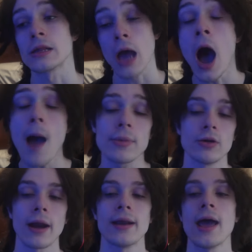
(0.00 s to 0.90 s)
It's a hobby
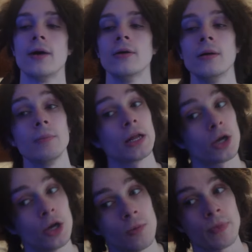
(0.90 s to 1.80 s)
right now, but
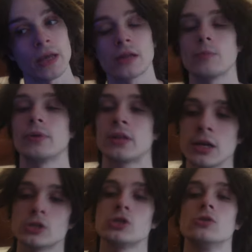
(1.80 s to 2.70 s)
it could be. It's a
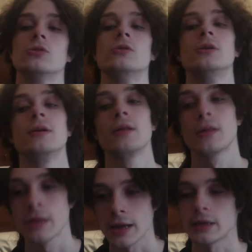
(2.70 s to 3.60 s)
potential
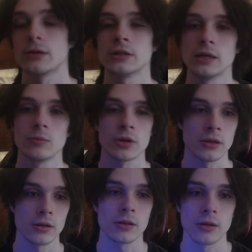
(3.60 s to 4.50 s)
second job, which
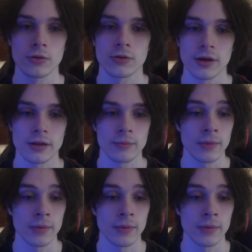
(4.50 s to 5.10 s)
is still crazy.